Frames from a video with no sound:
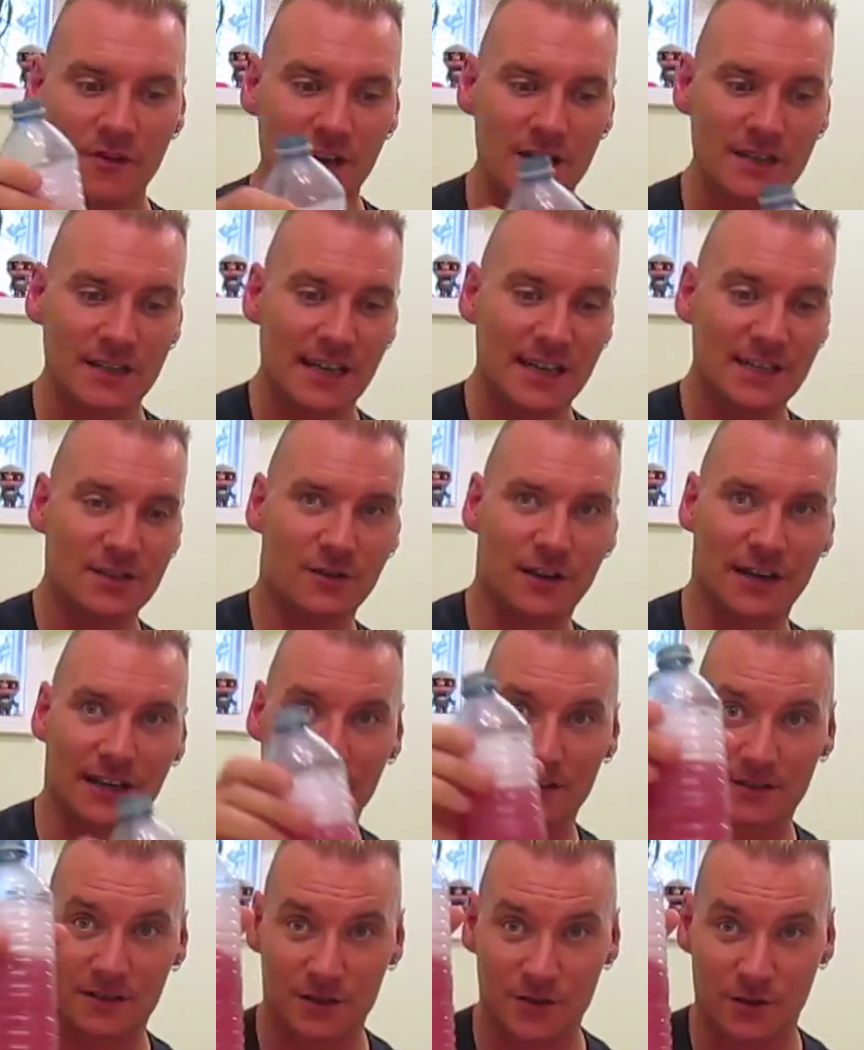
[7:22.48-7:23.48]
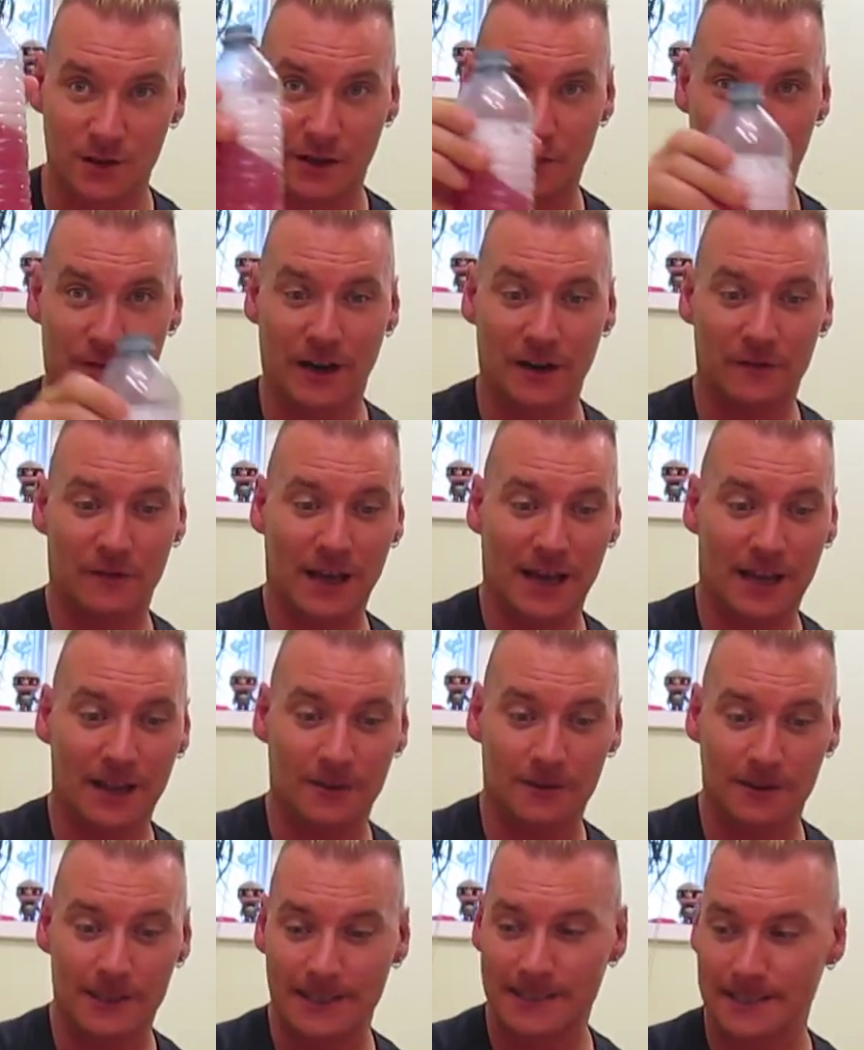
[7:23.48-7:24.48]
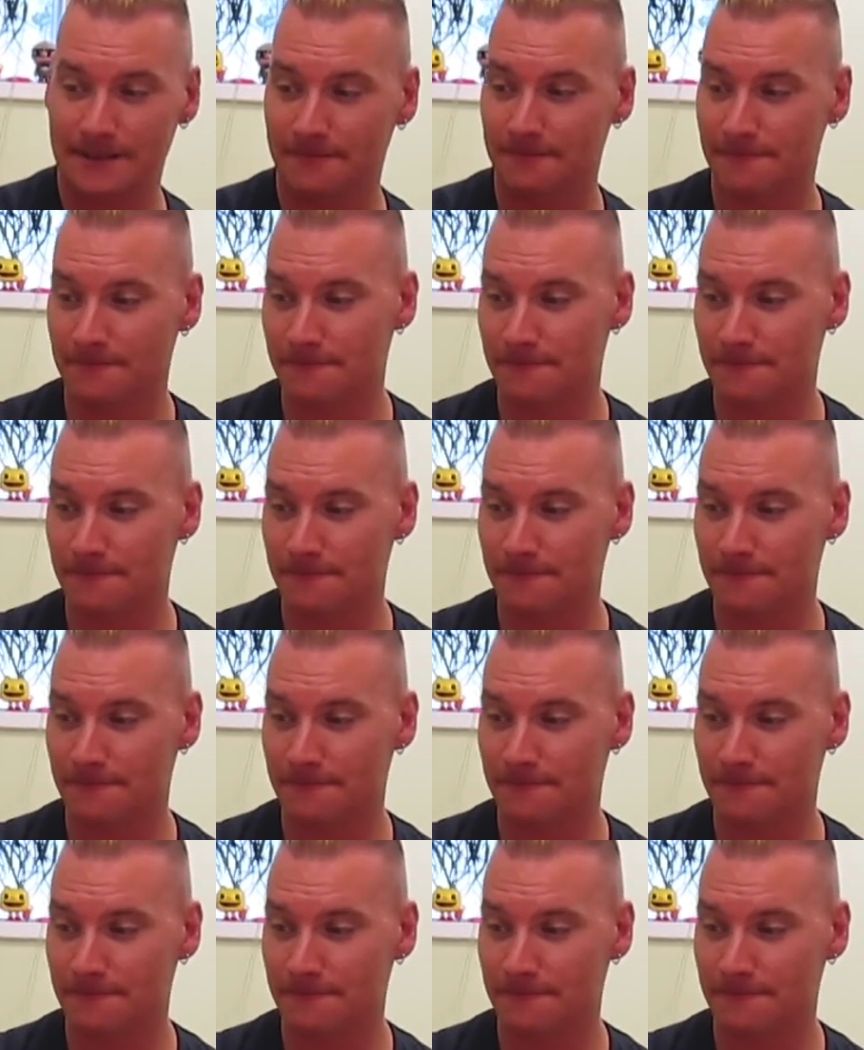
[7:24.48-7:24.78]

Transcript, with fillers: Tastes great. 25 calories,